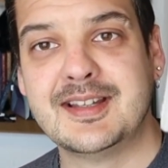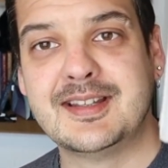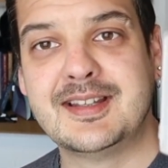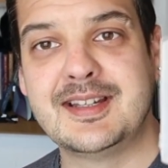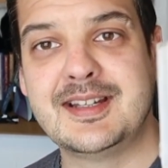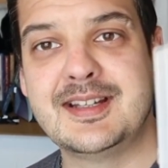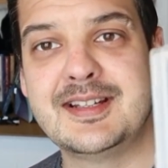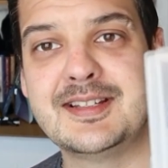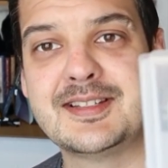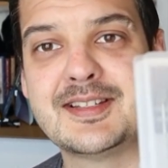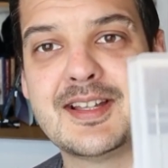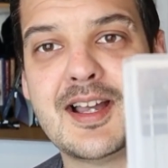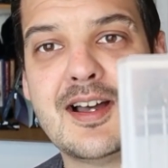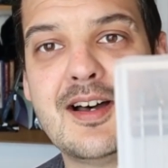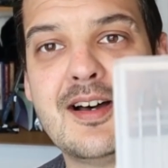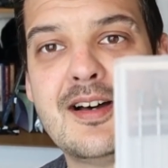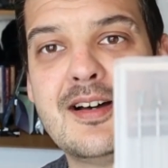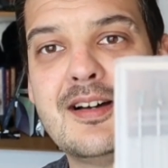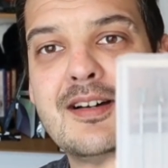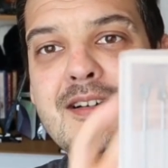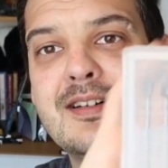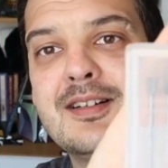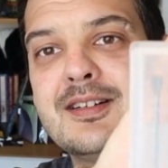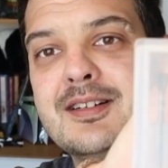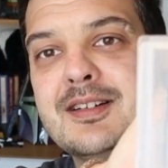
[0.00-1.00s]
These
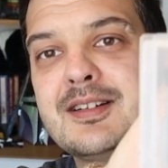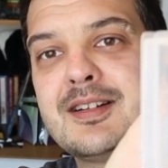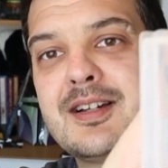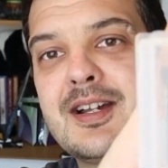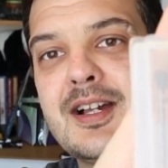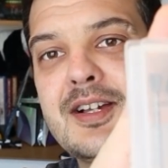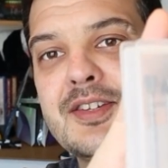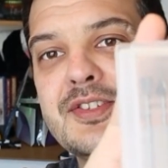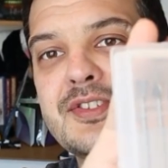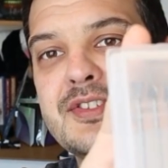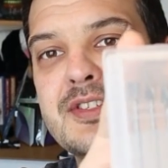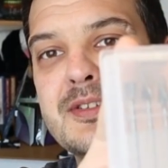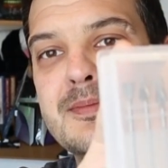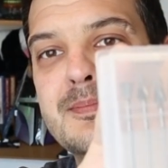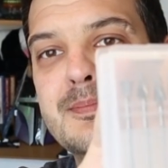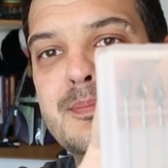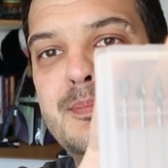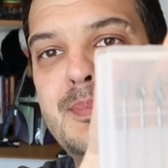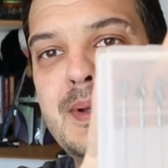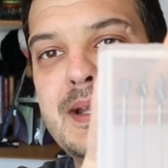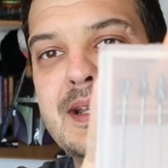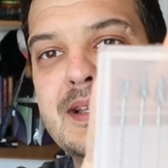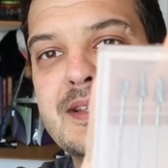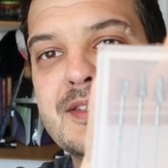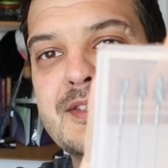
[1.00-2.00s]
are custom
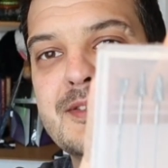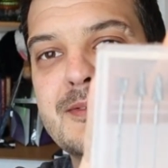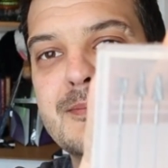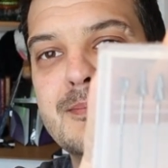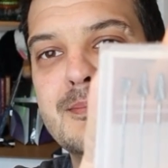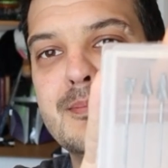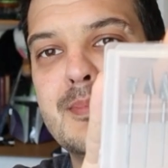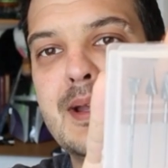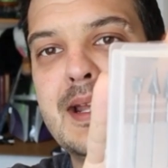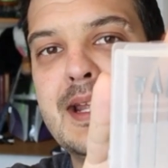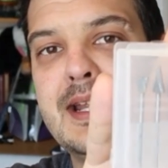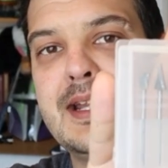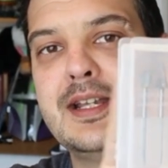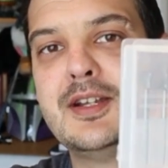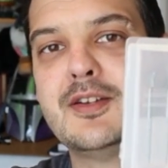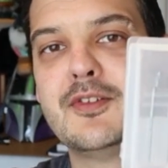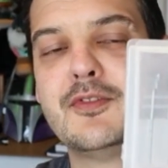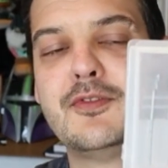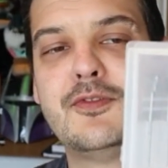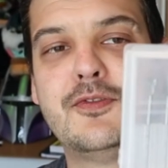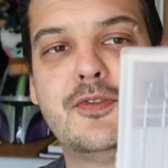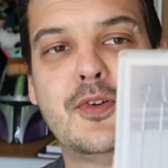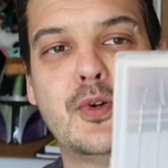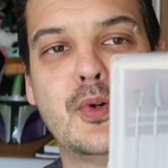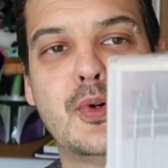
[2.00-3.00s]
bits made
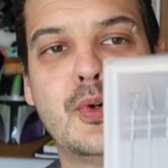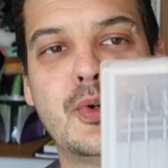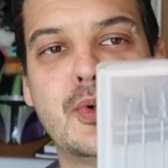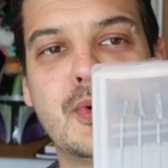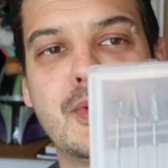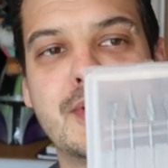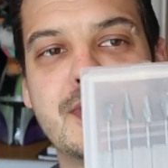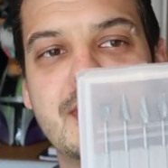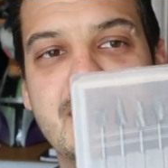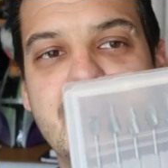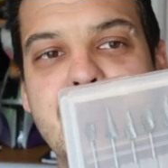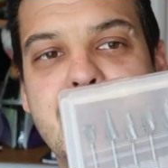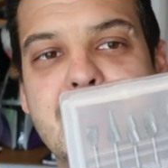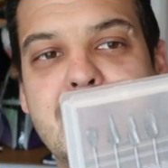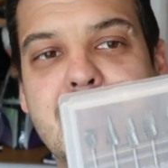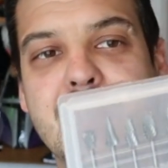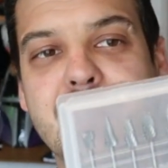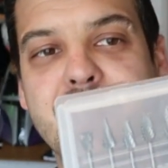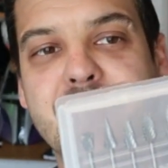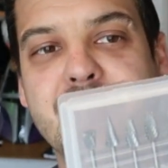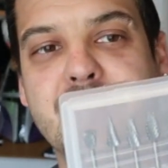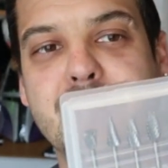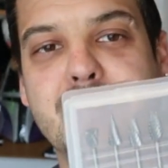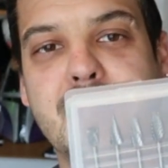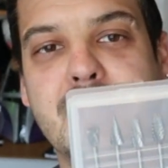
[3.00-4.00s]
for the
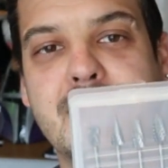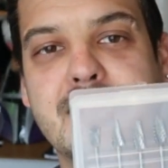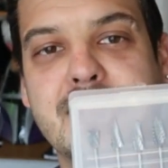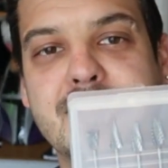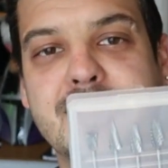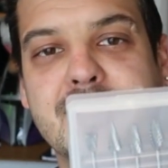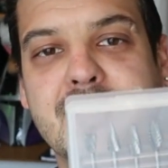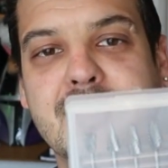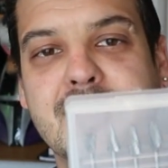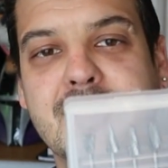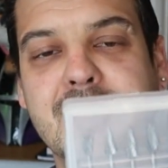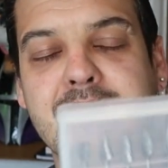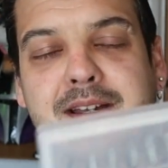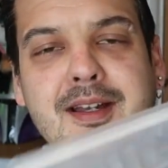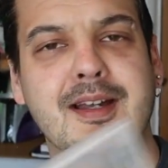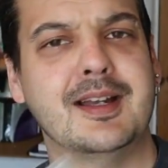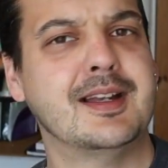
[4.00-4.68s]
customizer.